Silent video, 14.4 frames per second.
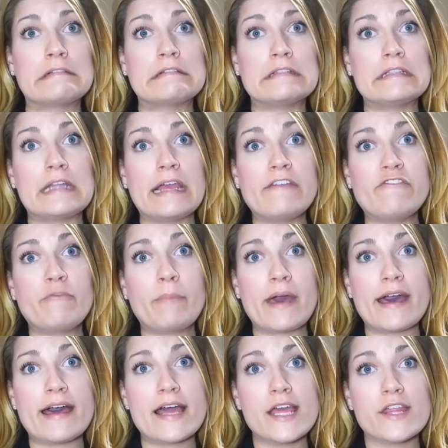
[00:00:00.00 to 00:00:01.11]
life
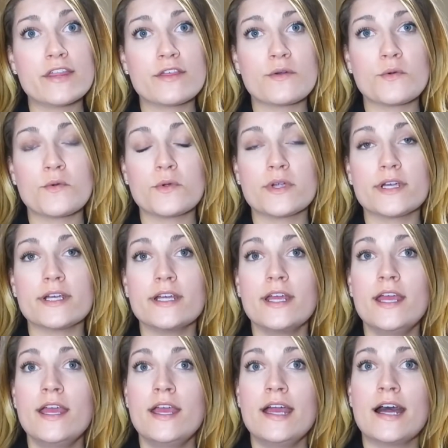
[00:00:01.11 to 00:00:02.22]
path or
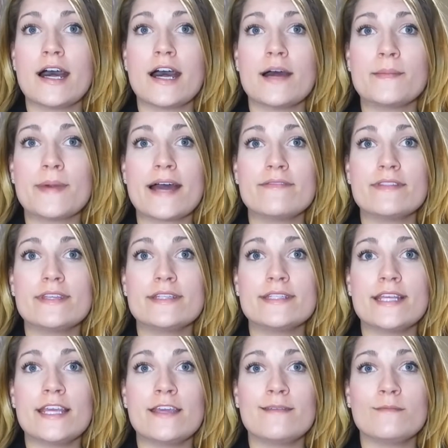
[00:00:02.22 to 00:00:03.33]
have the
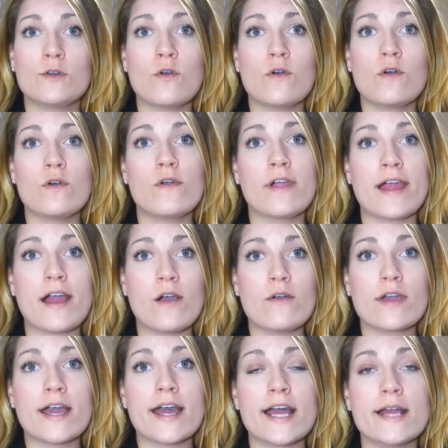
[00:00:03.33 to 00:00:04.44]
same goal or
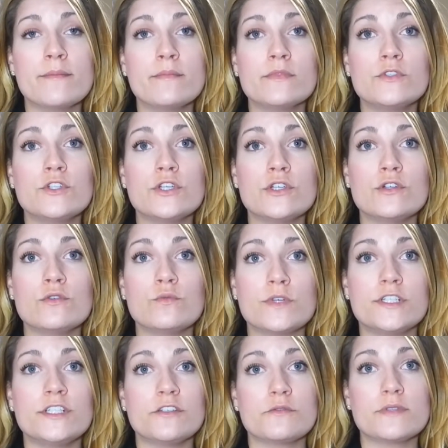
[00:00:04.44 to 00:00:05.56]
outcome to where
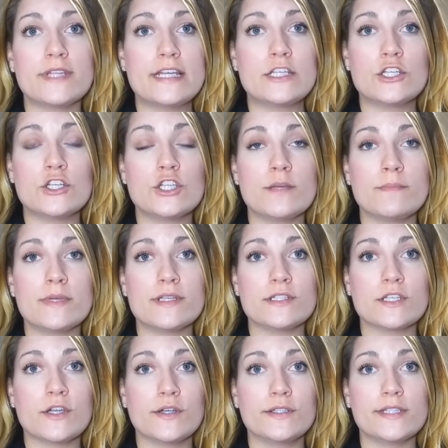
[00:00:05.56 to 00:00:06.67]
your relationship is
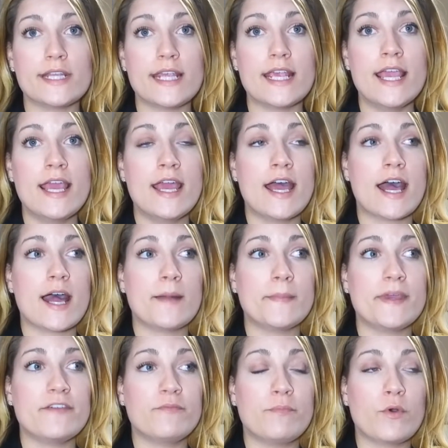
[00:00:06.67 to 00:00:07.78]
currently.
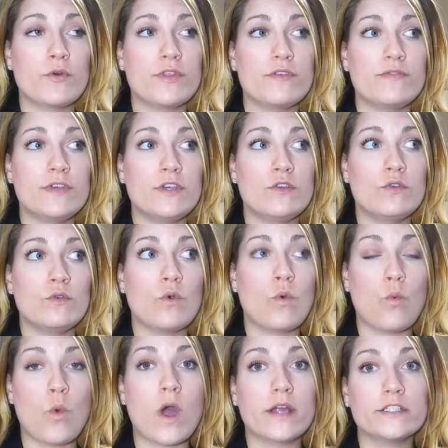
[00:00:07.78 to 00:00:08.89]
If both of you
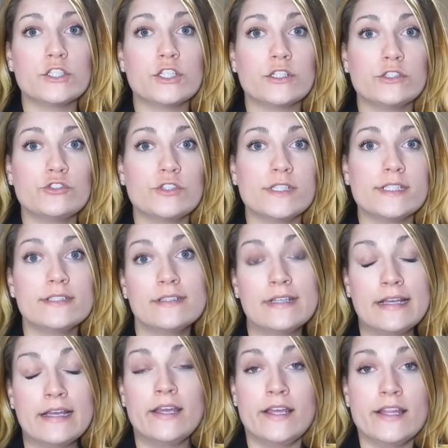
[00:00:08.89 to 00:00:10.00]
want children,
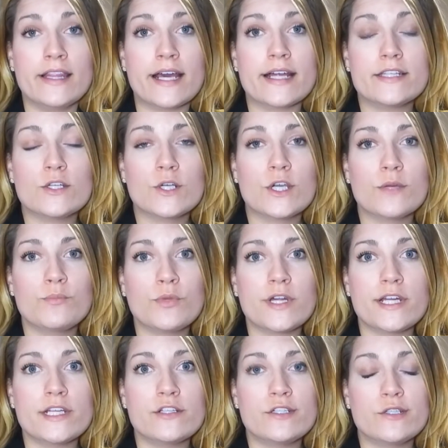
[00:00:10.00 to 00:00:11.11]
that's a good
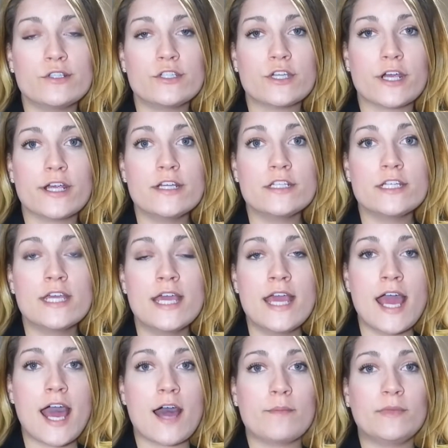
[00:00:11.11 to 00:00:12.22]
place to start.
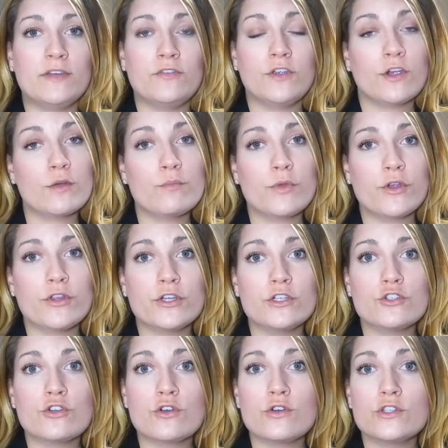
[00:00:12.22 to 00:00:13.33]
If you're on birth
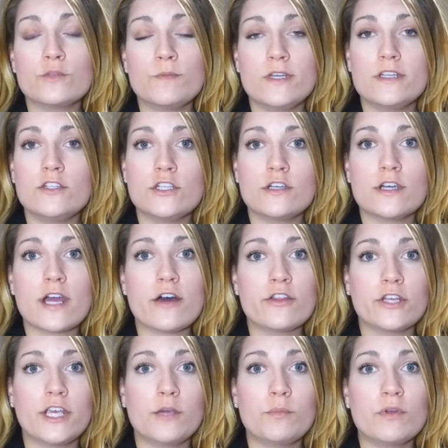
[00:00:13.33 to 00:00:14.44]
control, speak to your
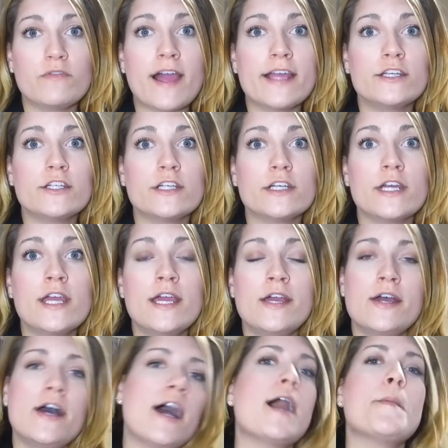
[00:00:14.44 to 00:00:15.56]
healthcare provider.
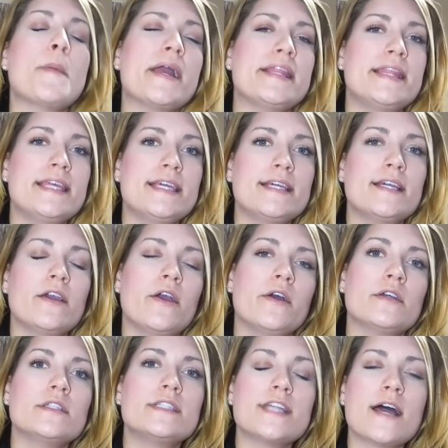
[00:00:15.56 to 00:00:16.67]
I think
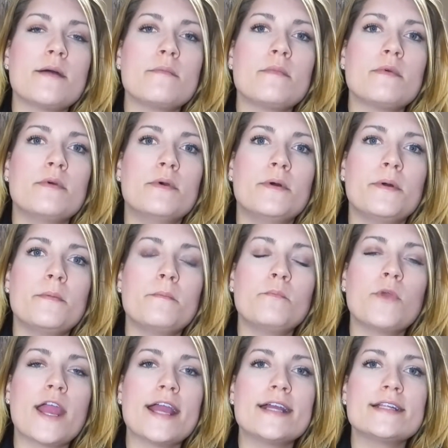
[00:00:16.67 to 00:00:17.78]
some
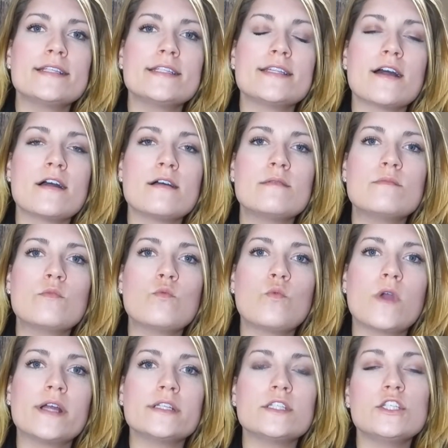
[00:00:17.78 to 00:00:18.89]
brands
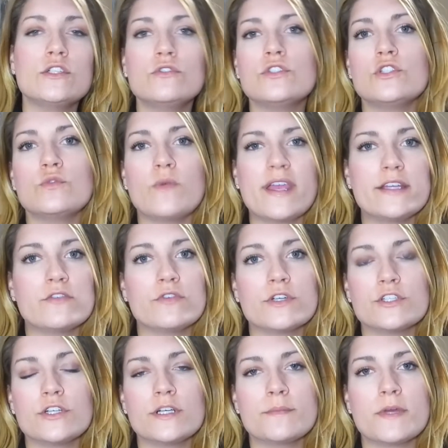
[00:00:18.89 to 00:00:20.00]
want you to wait for a
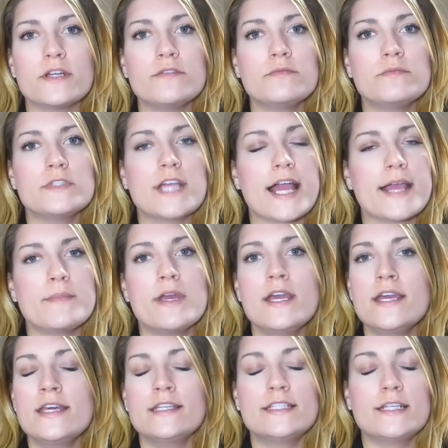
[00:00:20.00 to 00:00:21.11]
certain amount of time.
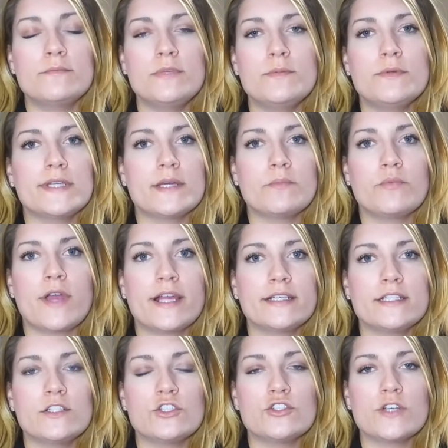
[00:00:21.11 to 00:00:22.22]
Some people get
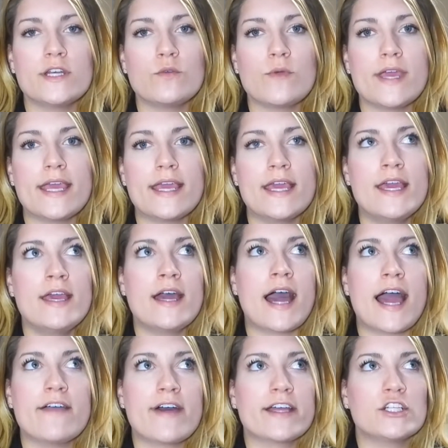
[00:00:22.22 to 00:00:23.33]
pregnant straight away.
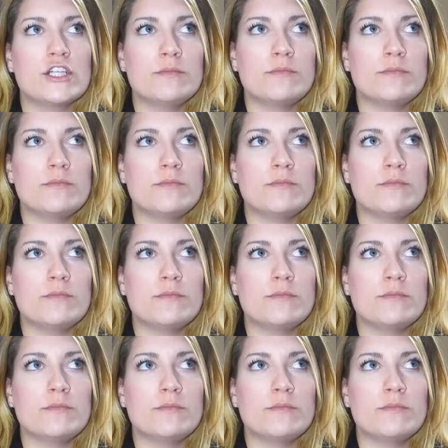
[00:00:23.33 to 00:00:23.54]
I've actually